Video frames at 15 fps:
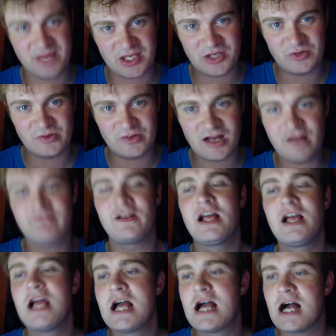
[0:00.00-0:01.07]
I make you laugh.
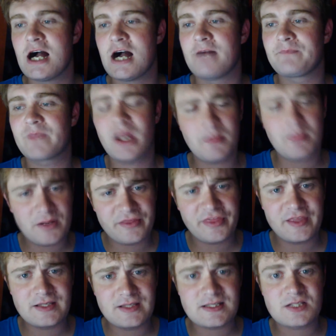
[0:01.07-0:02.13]
Couple of
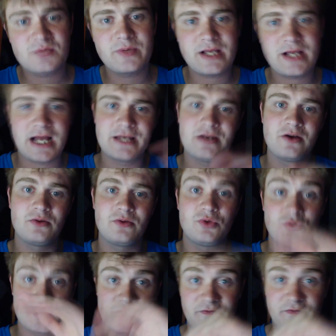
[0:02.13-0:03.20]
things this week. I know
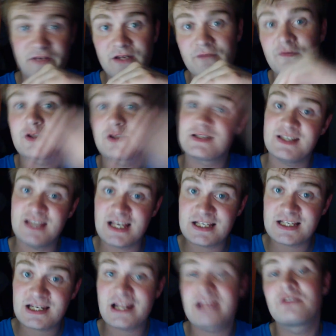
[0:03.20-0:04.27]
you saw Feeding Frenzy
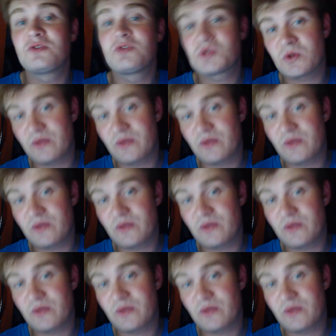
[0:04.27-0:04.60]
yesterday, and